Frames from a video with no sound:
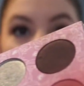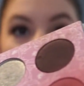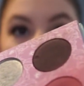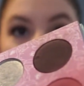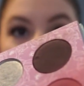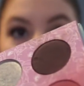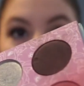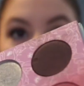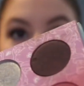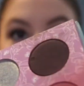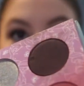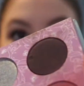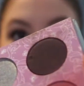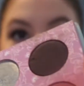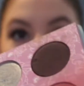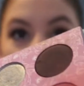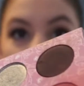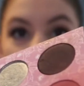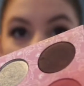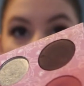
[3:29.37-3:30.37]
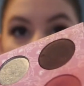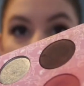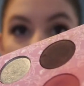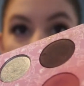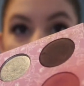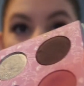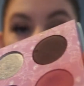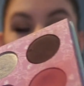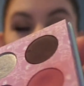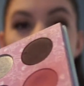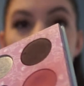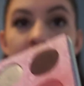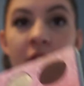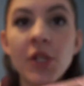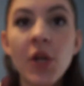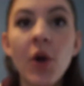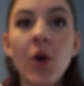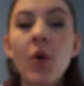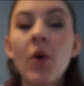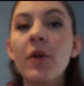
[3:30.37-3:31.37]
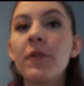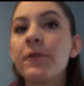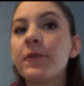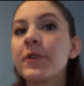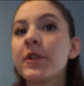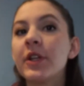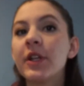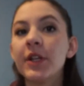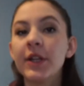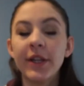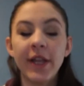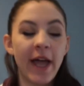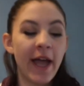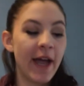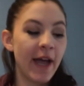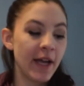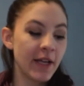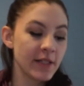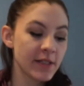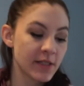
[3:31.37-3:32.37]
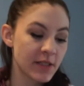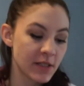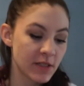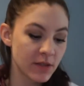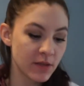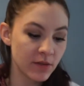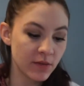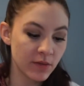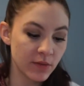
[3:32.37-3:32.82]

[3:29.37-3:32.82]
there, you can see the dip. So for the last,